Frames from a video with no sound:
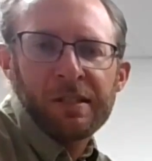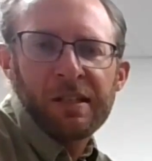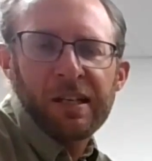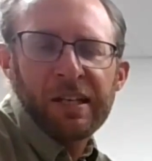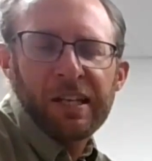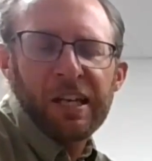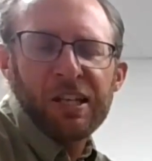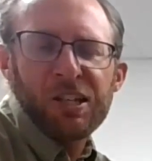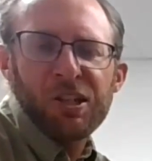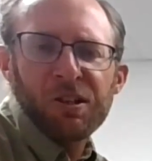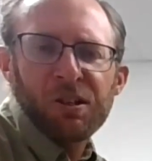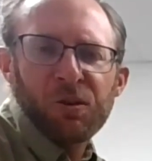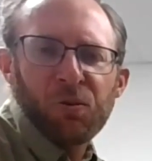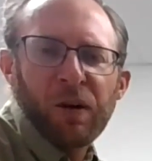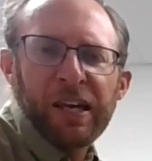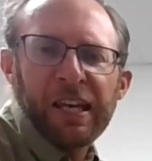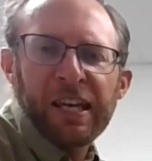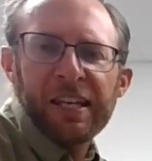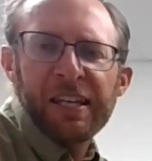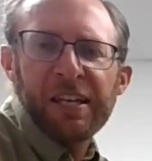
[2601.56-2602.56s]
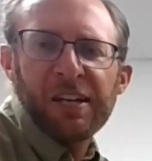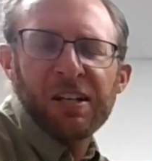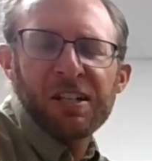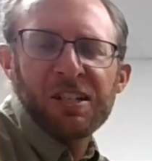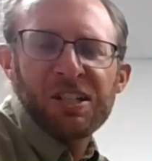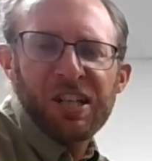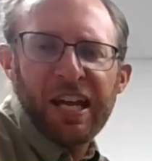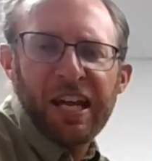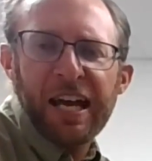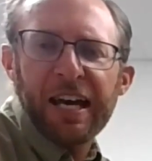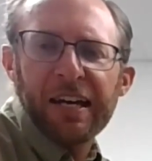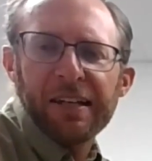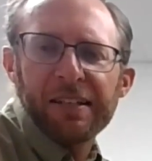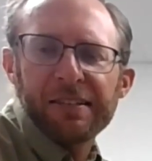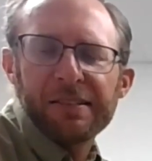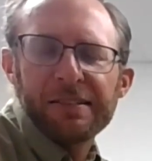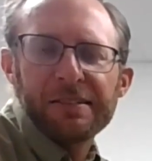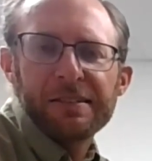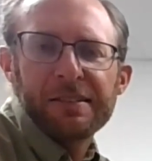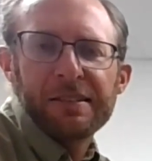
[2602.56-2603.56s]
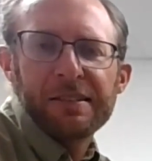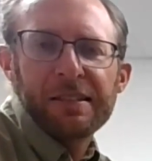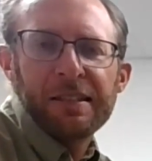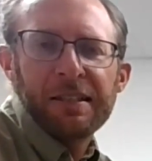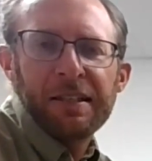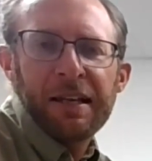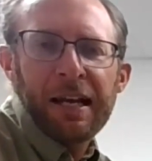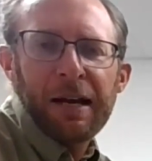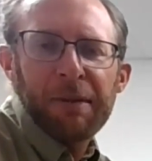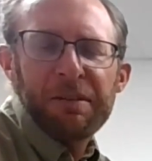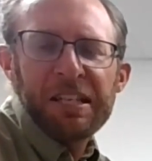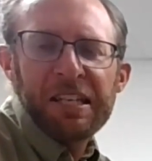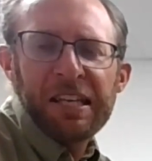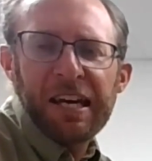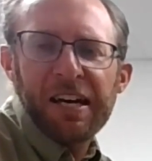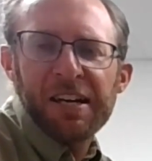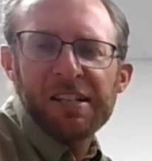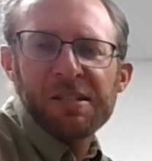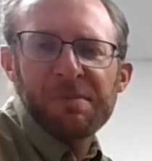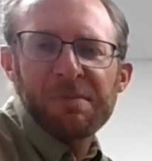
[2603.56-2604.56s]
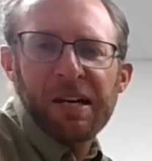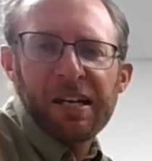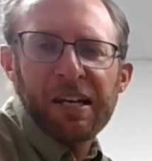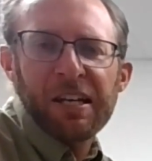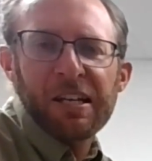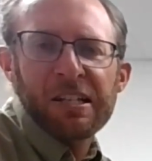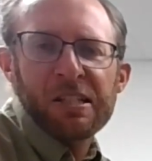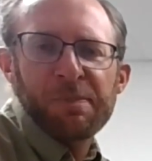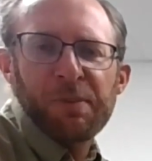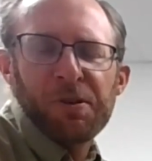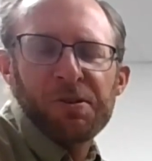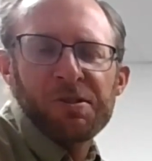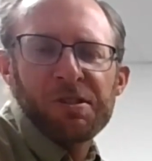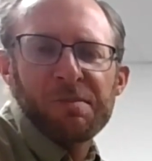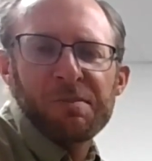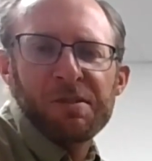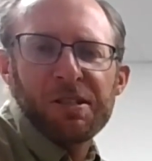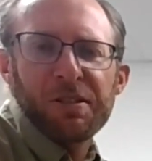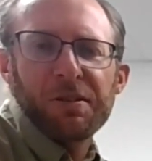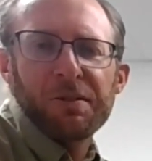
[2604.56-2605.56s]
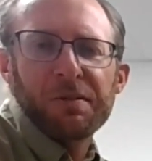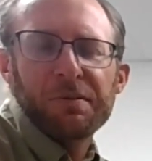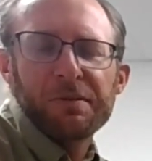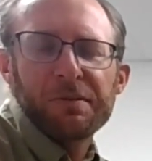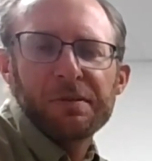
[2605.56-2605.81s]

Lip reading: Again, you can weigh in here and chat. How many cows am I going to expose him to?